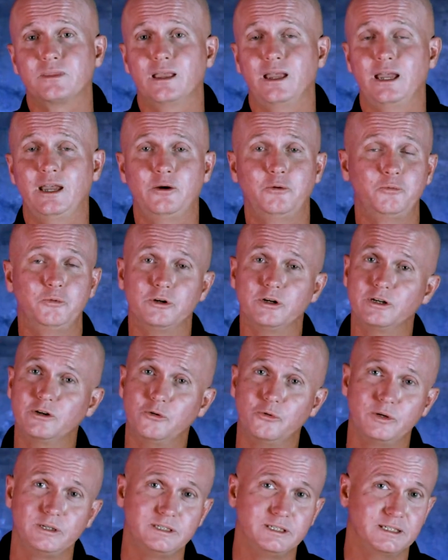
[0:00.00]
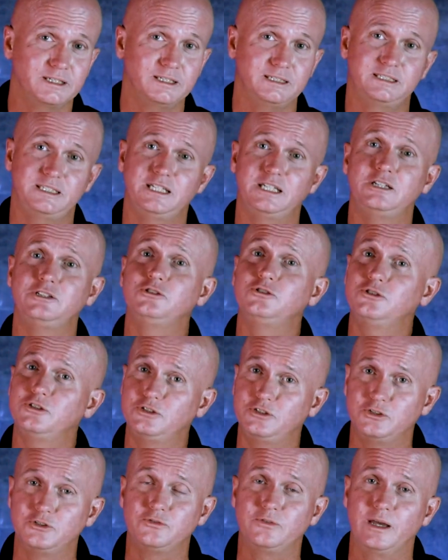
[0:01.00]
And we're going to continue to
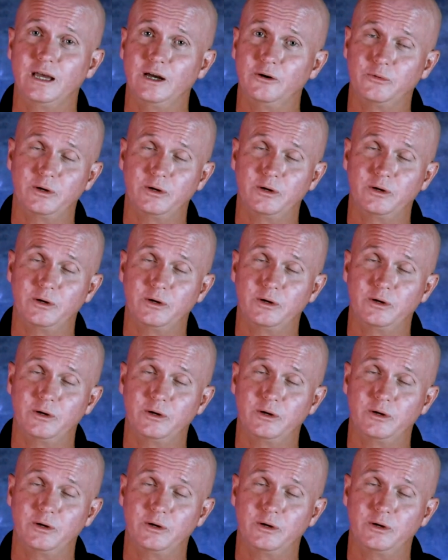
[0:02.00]
do that.